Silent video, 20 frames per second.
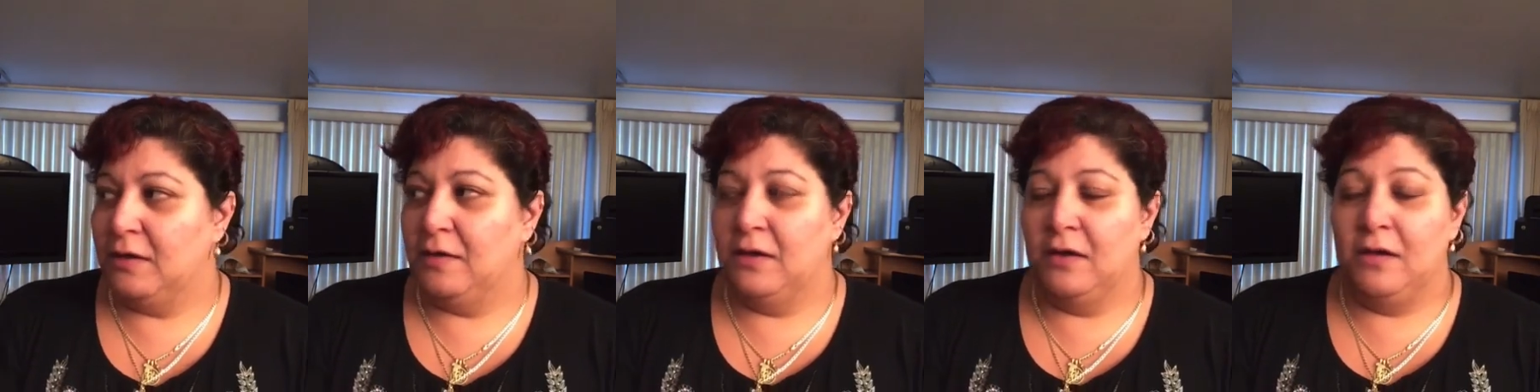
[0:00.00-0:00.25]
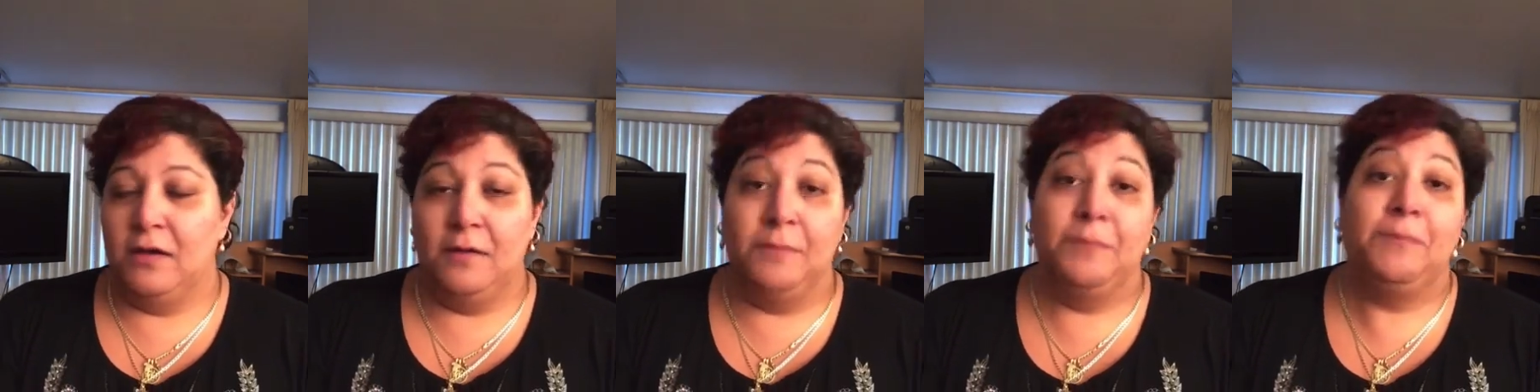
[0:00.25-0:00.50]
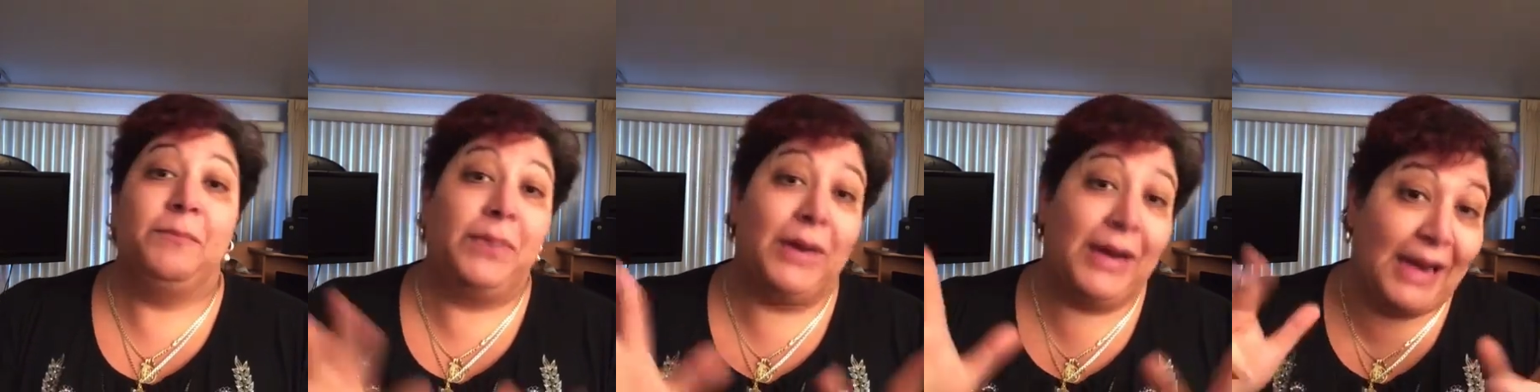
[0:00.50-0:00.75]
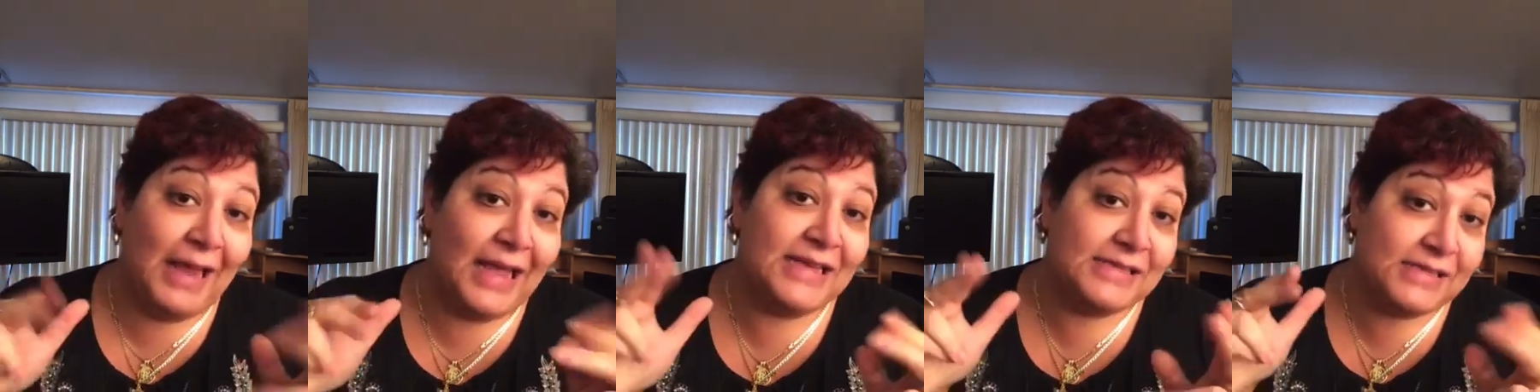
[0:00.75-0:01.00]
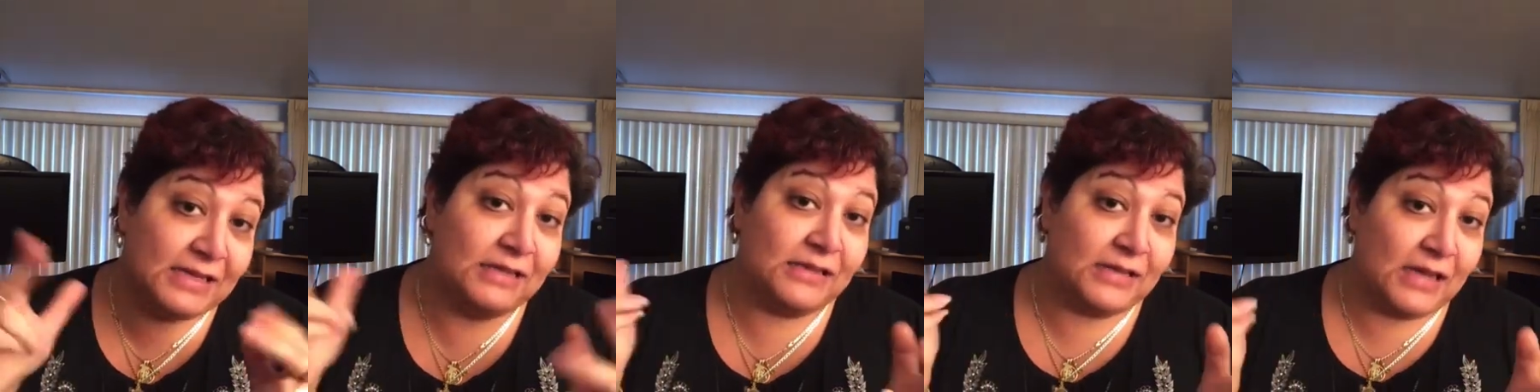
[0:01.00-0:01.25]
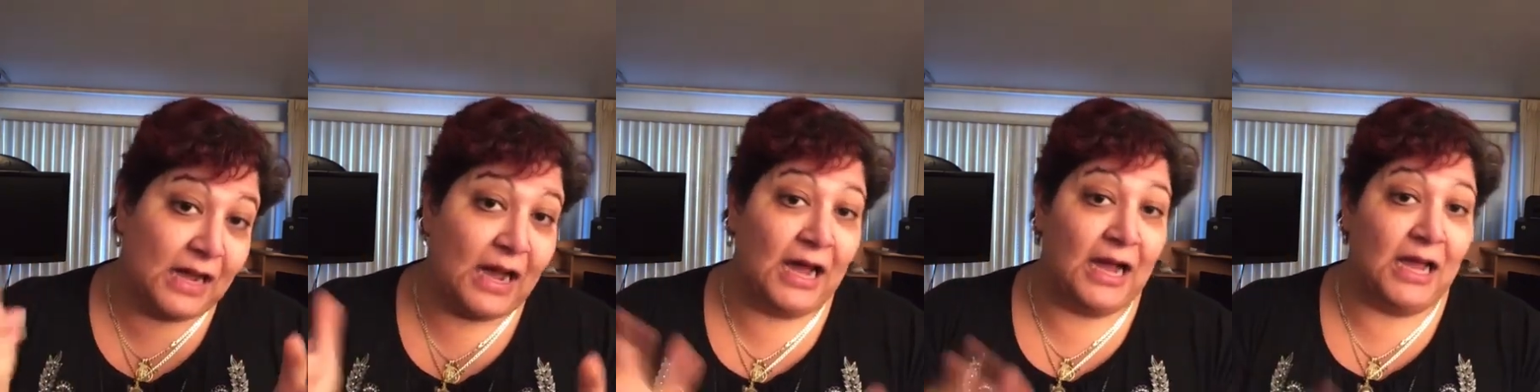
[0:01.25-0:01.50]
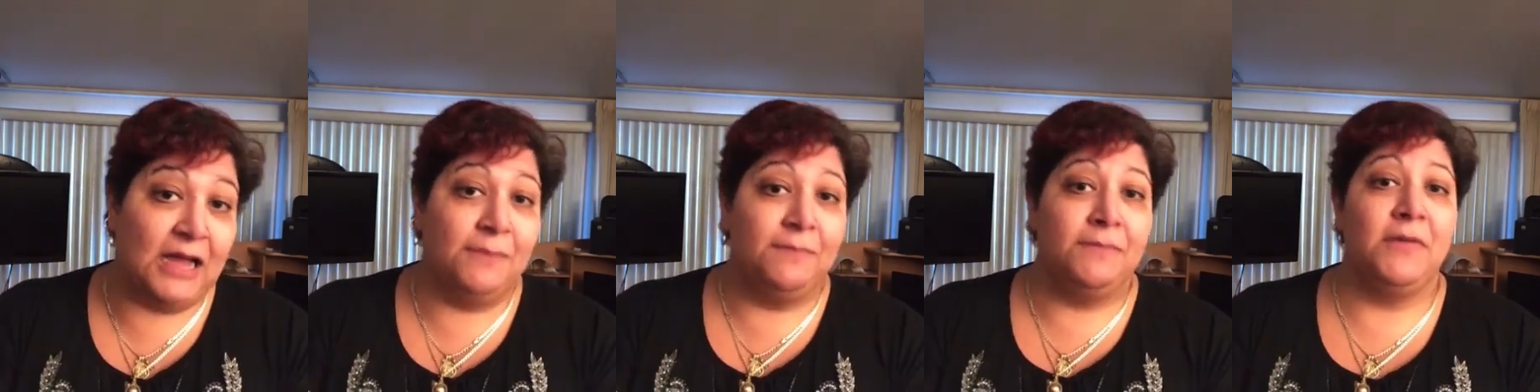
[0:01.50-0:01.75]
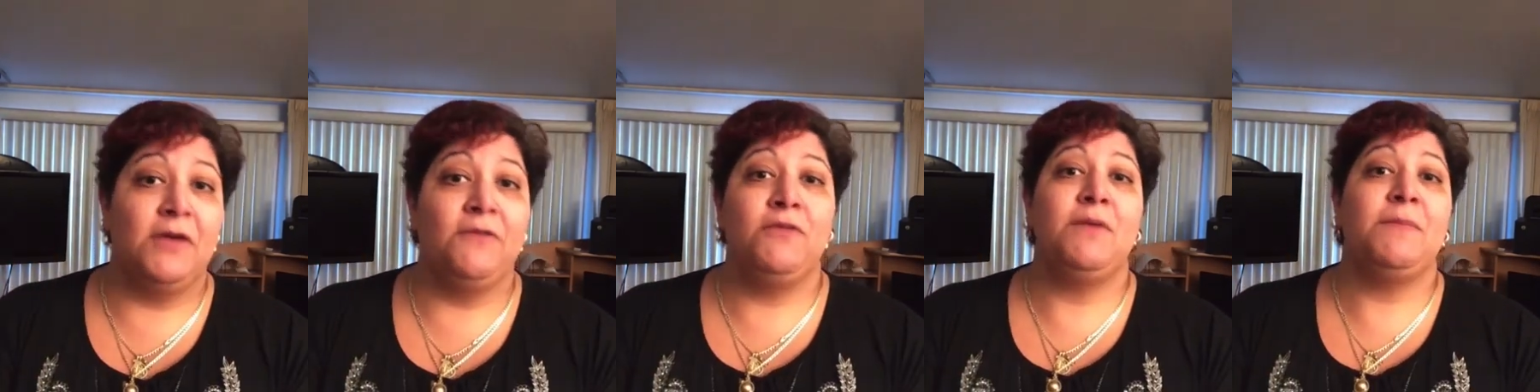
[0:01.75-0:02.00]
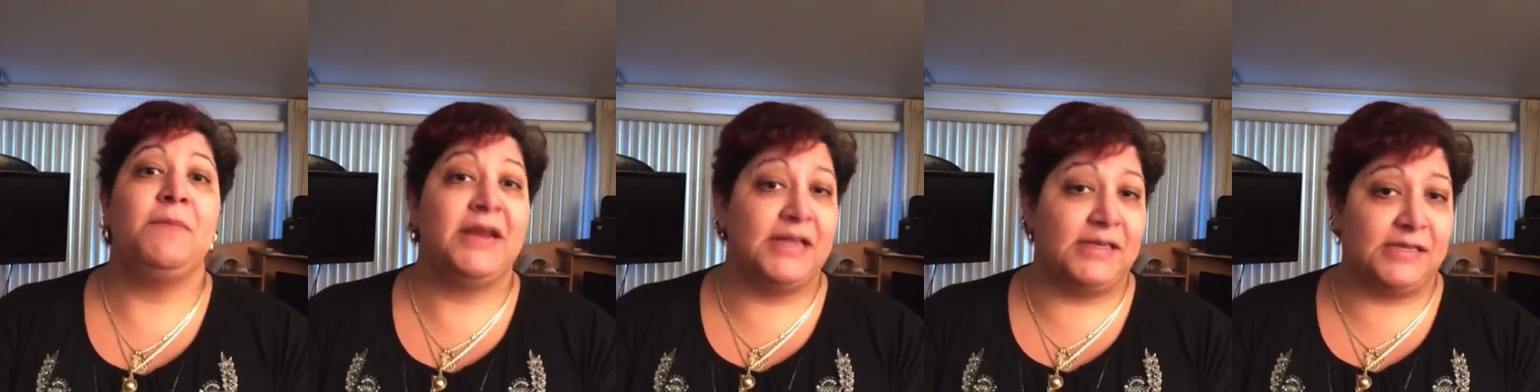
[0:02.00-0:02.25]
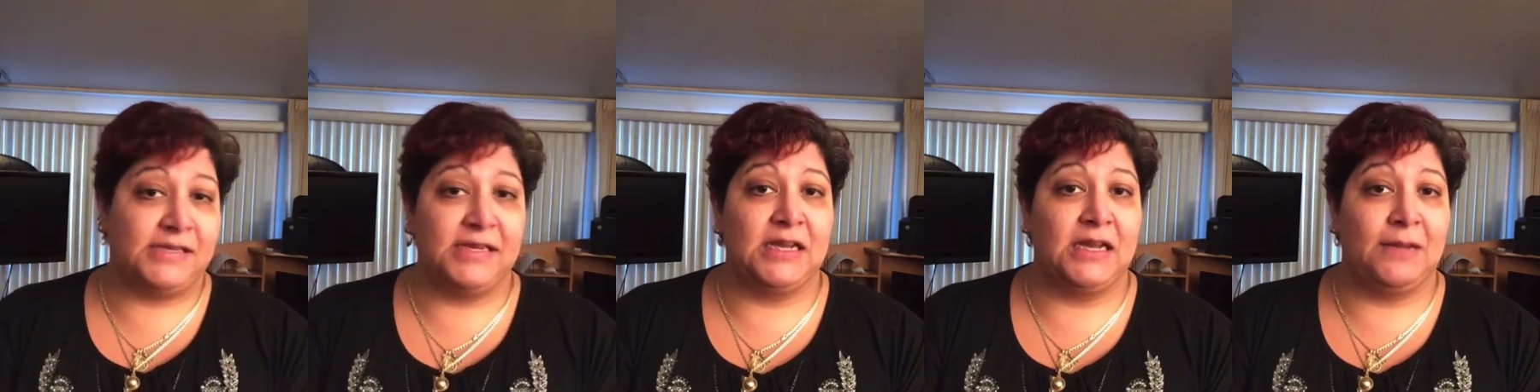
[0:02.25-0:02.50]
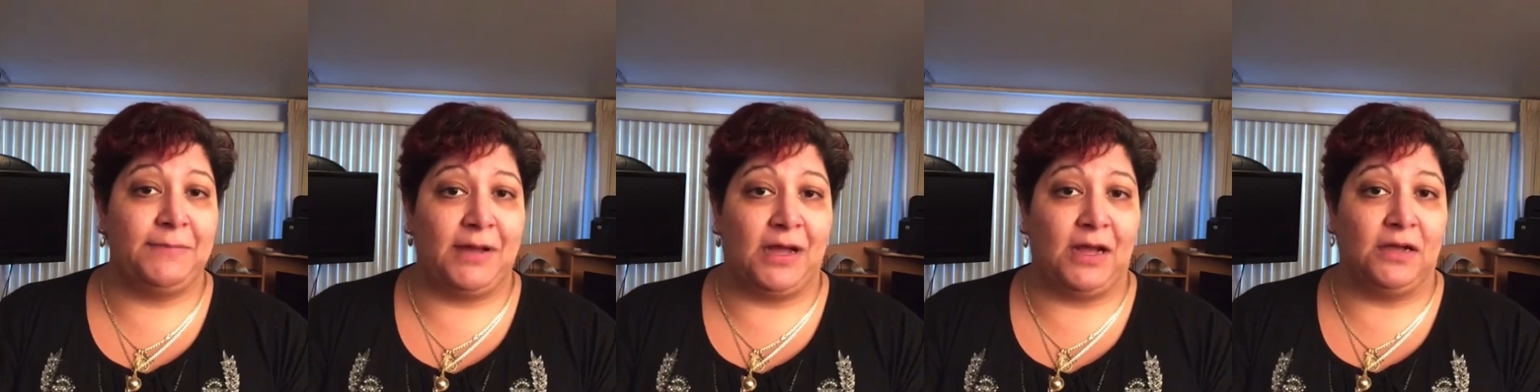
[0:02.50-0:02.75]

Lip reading: pleasant time, reminiscing about